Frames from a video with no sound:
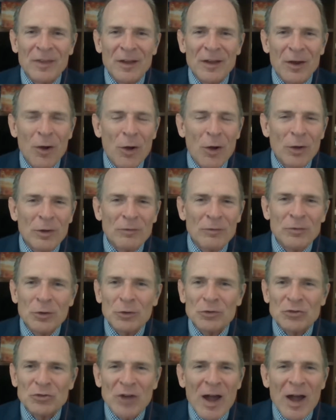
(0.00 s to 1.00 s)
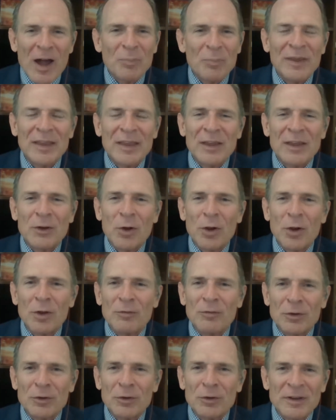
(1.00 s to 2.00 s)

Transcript: all of your shopping and all of your